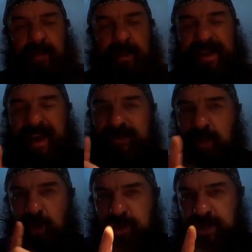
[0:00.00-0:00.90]
But you have to
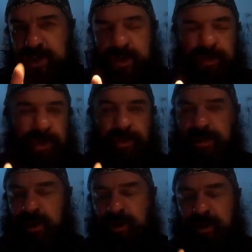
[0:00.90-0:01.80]
watch with your super glues
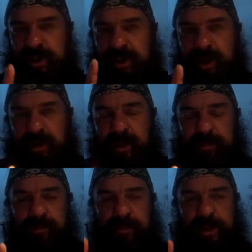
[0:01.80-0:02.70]
though, because some of
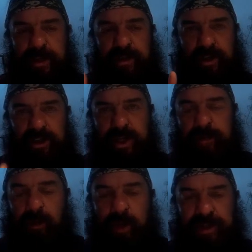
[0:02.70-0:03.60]
them, your
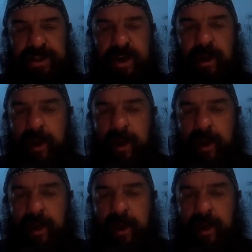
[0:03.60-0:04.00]
cheaper ones,